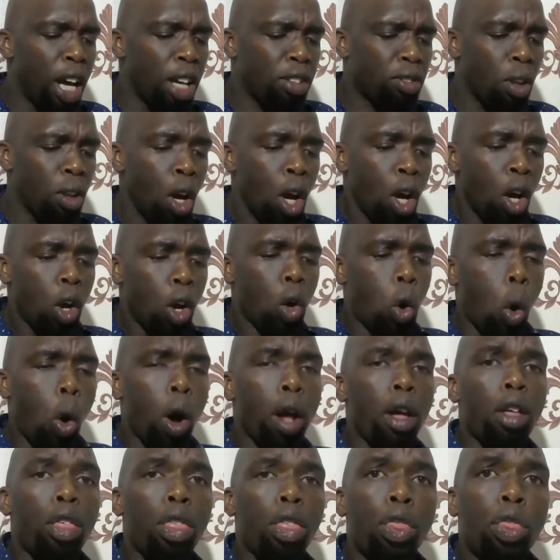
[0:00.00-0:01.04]
just
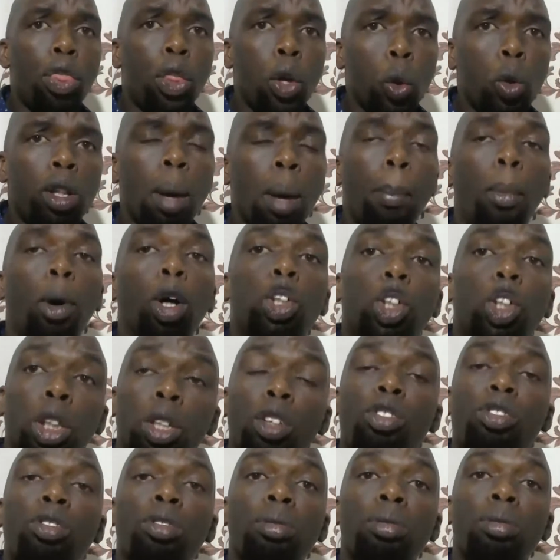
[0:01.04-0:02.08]
going through the
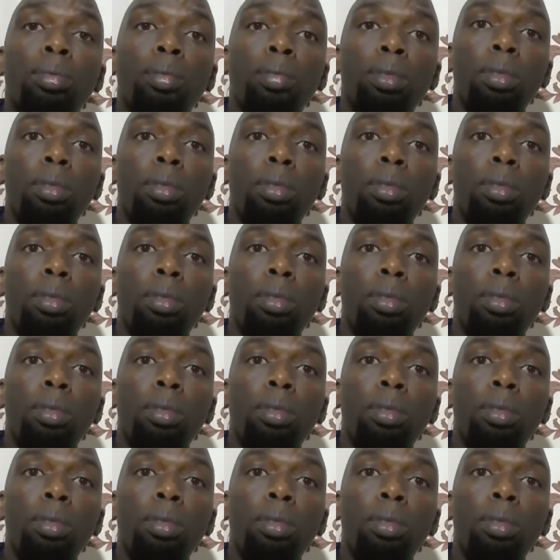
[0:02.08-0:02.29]
motions.